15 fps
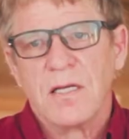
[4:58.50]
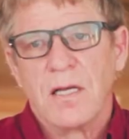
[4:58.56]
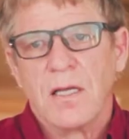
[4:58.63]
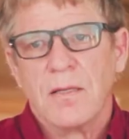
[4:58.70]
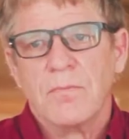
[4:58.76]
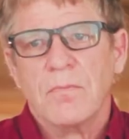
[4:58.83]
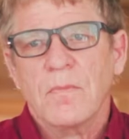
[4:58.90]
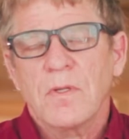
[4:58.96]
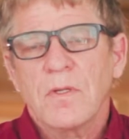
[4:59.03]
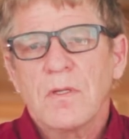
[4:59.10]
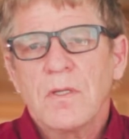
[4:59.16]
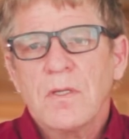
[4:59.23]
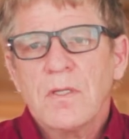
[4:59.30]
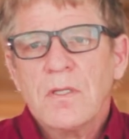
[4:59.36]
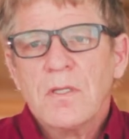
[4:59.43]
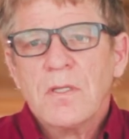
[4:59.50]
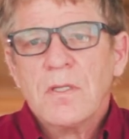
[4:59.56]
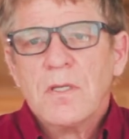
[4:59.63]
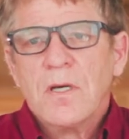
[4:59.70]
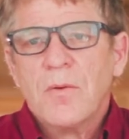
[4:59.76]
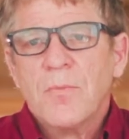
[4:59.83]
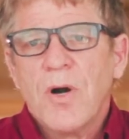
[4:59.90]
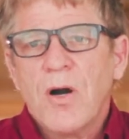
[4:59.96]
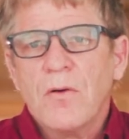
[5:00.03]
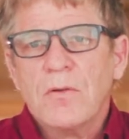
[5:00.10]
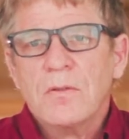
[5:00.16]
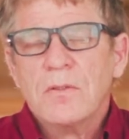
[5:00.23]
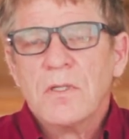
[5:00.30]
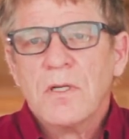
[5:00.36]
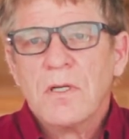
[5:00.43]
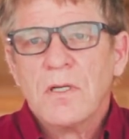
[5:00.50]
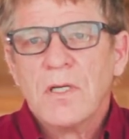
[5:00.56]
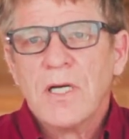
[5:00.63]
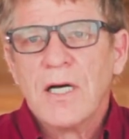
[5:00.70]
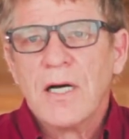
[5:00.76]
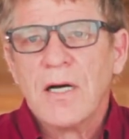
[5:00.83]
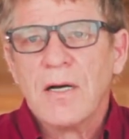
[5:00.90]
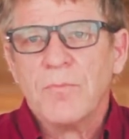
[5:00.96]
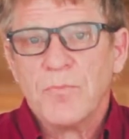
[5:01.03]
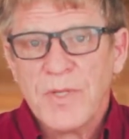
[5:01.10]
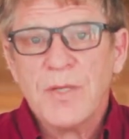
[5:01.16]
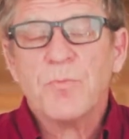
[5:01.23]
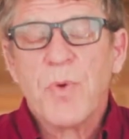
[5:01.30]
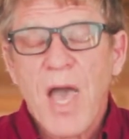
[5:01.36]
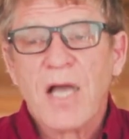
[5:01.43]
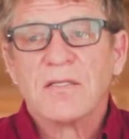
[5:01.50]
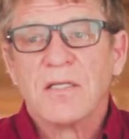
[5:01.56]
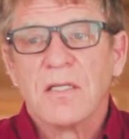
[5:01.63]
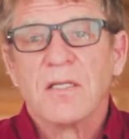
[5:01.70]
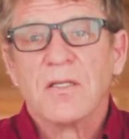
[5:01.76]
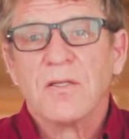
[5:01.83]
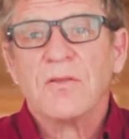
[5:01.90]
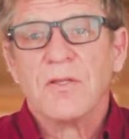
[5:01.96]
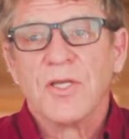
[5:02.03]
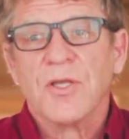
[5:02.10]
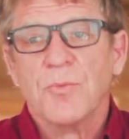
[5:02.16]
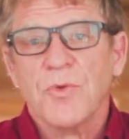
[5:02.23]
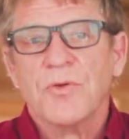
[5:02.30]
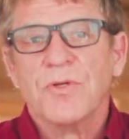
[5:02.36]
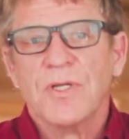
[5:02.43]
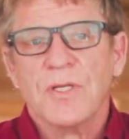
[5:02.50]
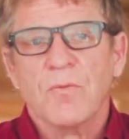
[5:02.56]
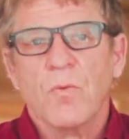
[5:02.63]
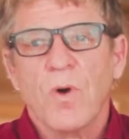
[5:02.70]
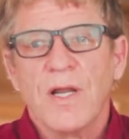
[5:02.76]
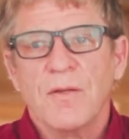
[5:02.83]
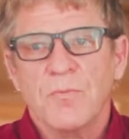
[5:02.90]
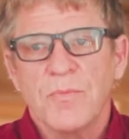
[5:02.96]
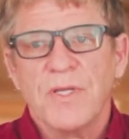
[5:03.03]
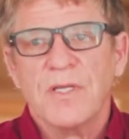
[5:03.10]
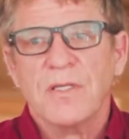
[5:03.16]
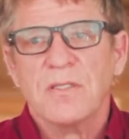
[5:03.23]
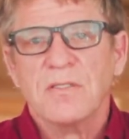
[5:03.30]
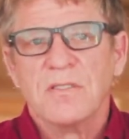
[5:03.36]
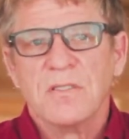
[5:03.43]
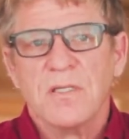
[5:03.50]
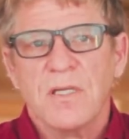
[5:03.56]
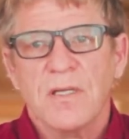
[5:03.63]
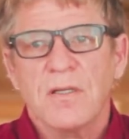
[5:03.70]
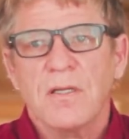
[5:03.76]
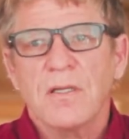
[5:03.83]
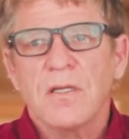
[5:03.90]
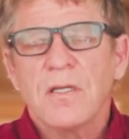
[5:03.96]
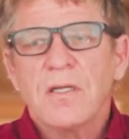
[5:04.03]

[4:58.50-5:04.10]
time, about impacting the community and what it means and